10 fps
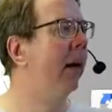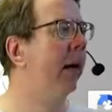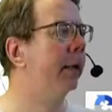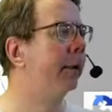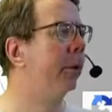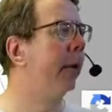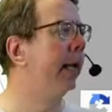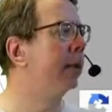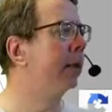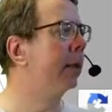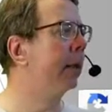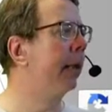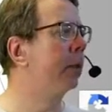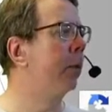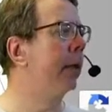Uh, so that's uh,
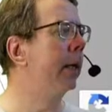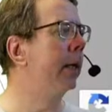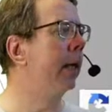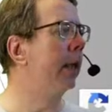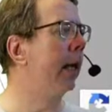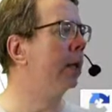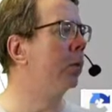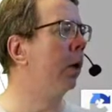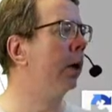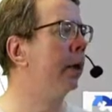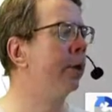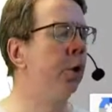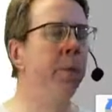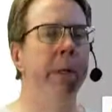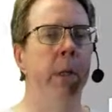next week. And then the last one is
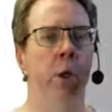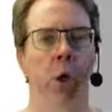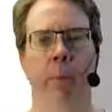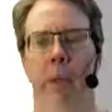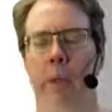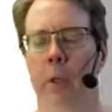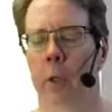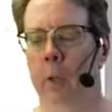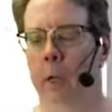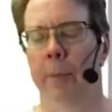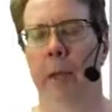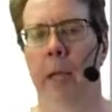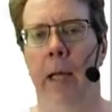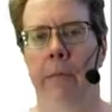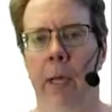to be determined. So I'm going
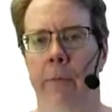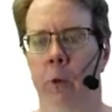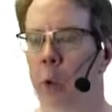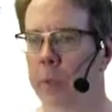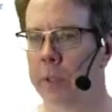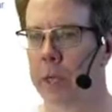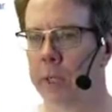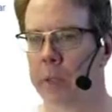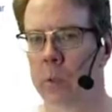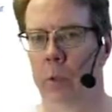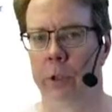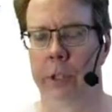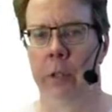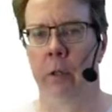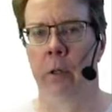to have kind of an open session. We'll
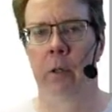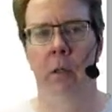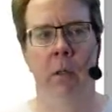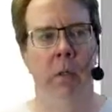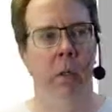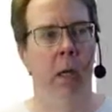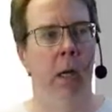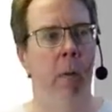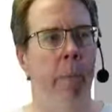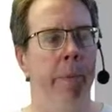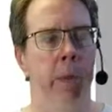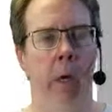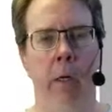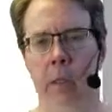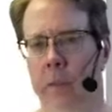share uh, when we
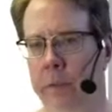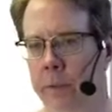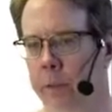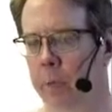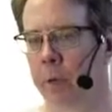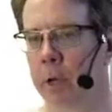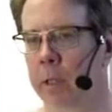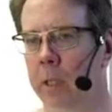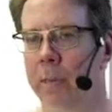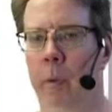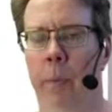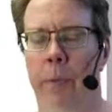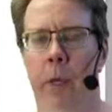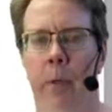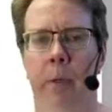talk, s- summarize a little bit what we
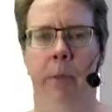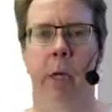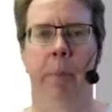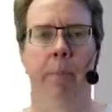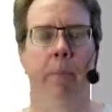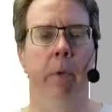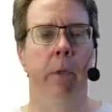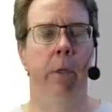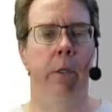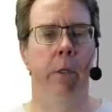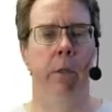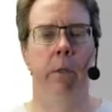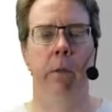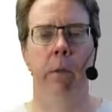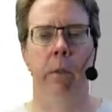talked about shop uh,
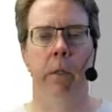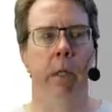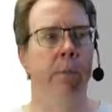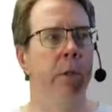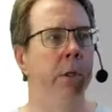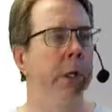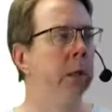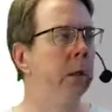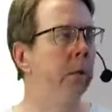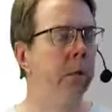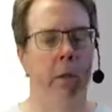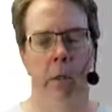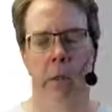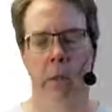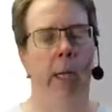tips and jigs over the